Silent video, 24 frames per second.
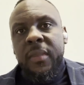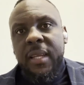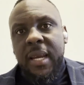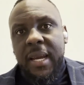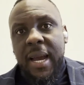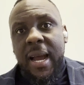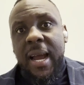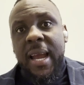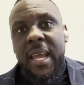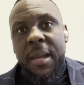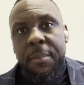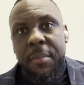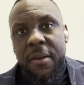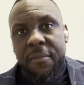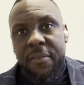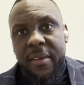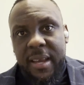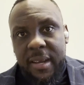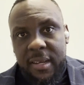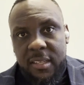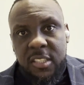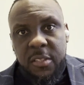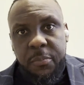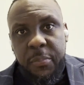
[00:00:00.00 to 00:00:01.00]
IMF
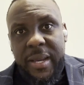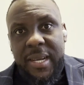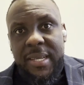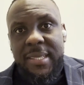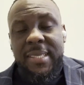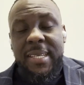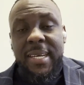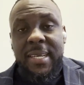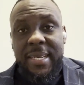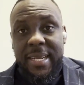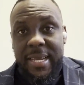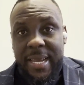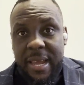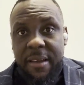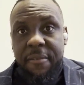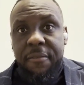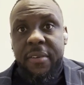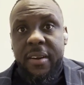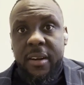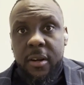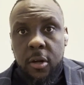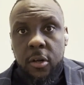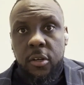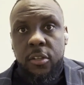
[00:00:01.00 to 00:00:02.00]
expect that
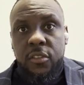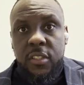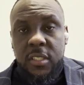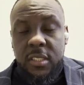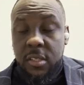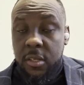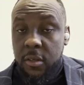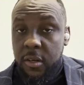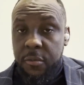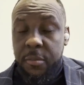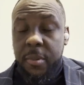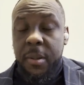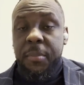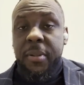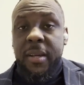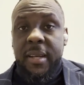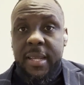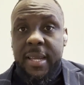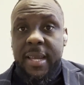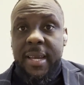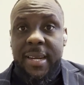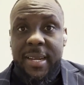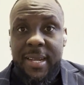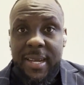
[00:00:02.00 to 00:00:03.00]
every country, so you remember
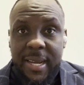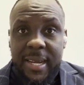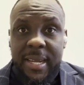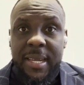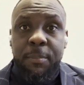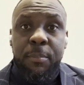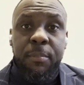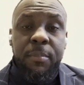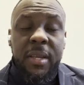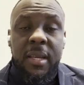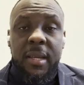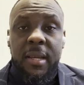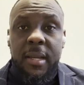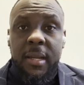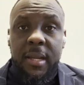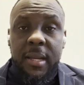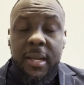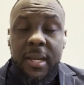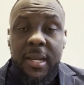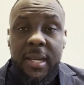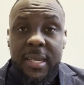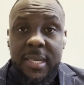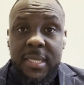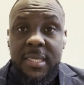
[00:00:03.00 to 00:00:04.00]
they had the
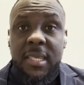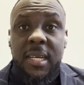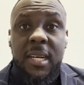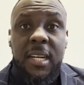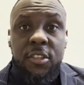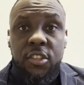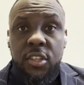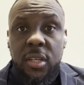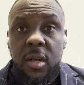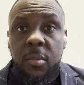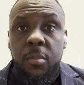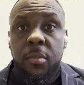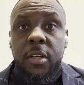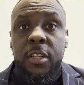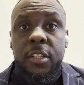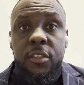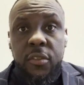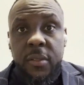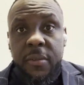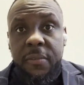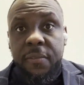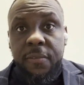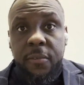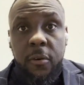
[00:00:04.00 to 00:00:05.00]
International
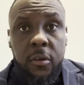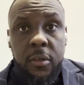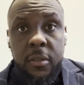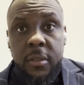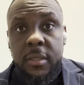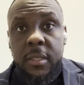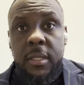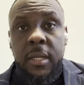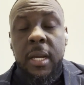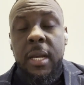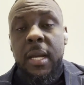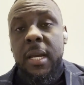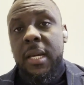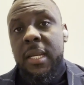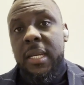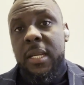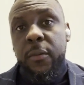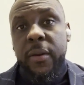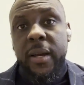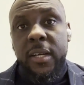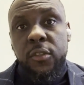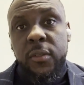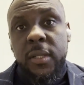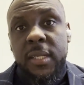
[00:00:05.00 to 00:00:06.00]
Monetary Fund, they
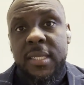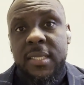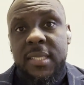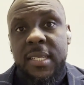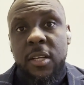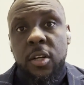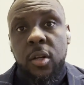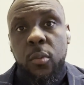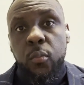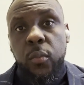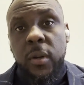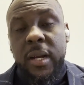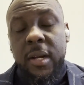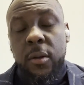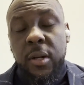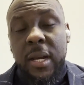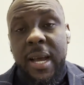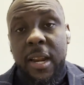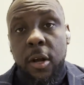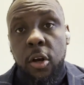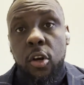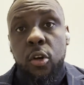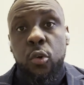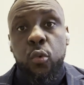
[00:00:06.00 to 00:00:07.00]
were actually set up
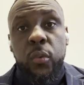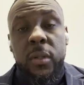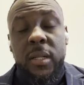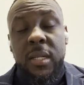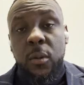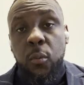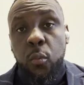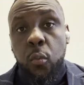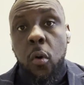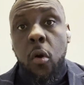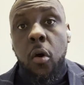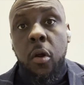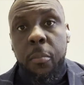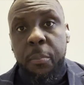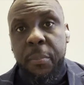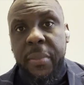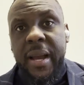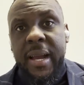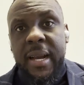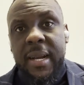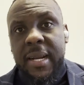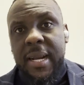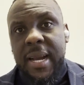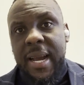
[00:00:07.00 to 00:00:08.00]
along with the World
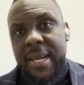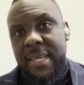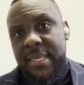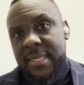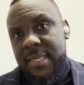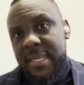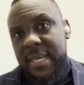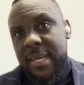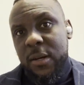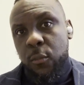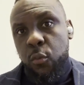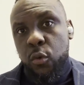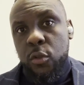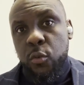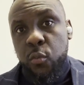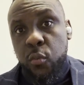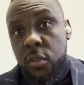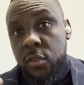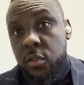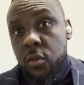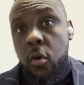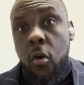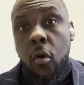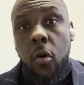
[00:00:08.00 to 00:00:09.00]
Bank as what
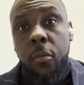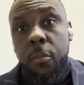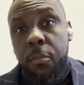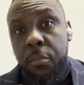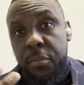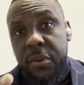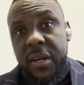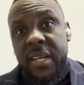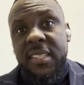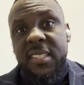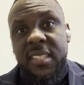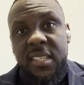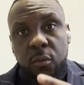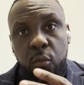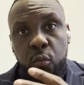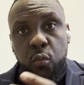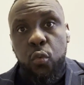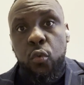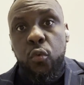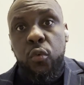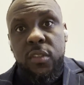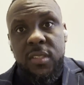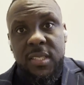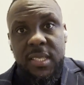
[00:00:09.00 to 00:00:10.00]
was called Bretton
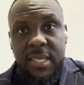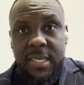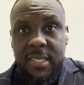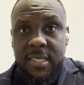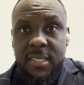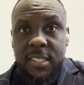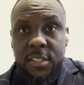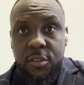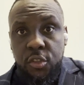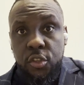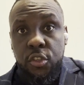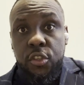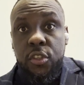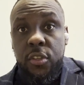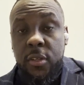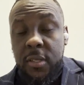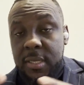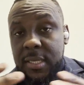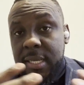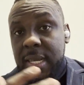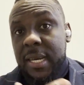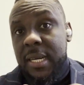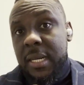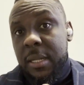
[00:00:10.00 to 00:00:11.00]
Woods
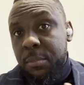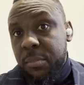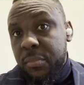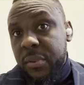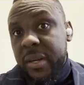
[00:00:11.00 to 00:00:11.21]
institutions at the